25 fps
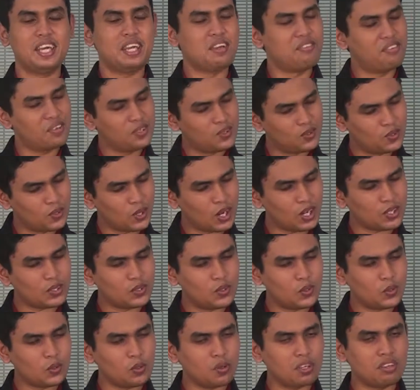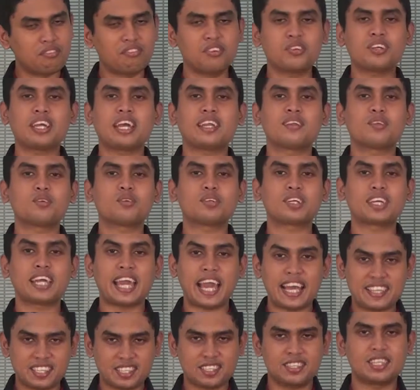If you do not know, if you cannot
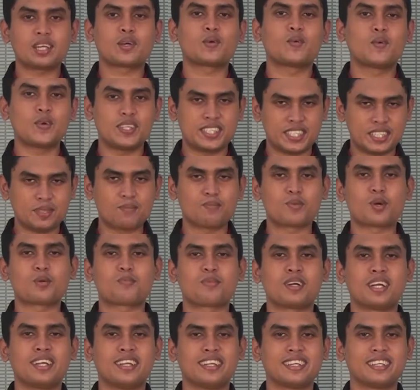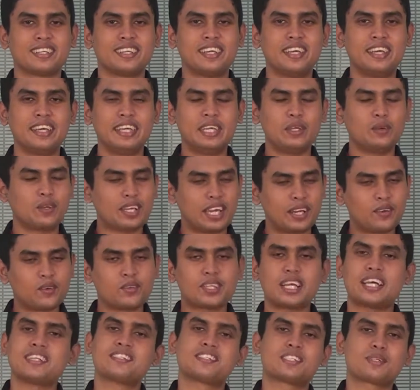catch the question properly, you
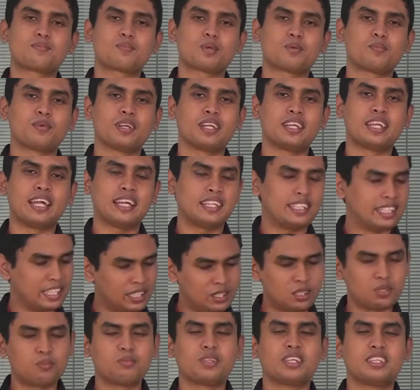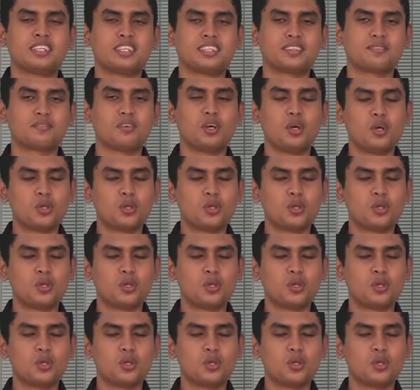cannot answer properly at the end of the day.